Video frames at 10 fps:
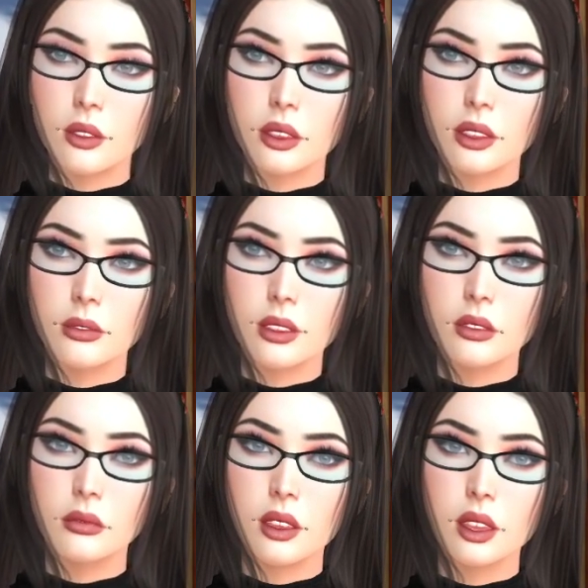And
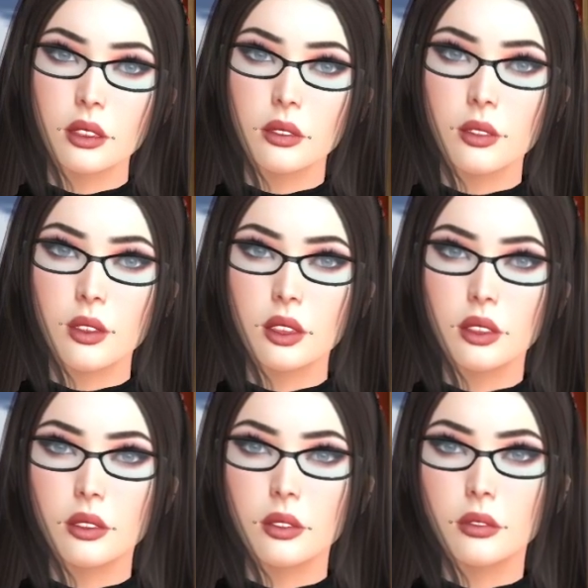if you don't
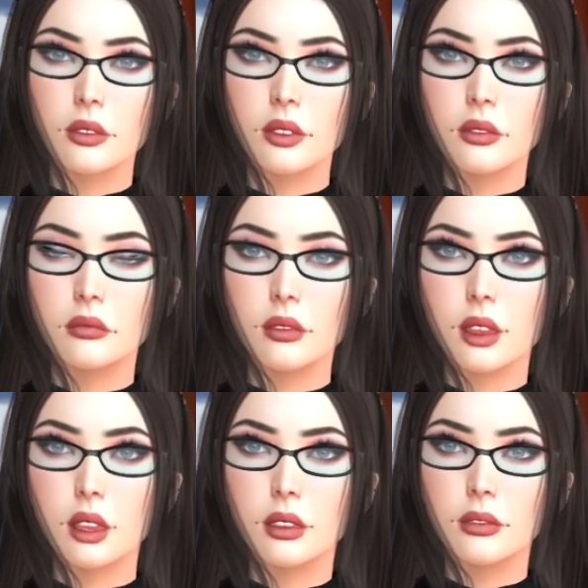utilize that,
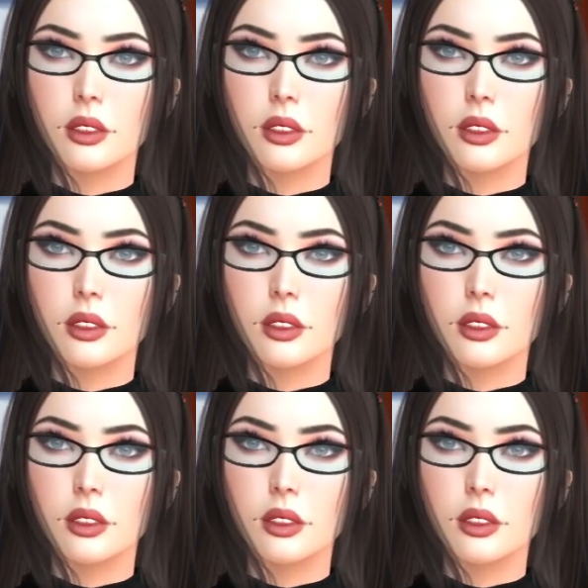then,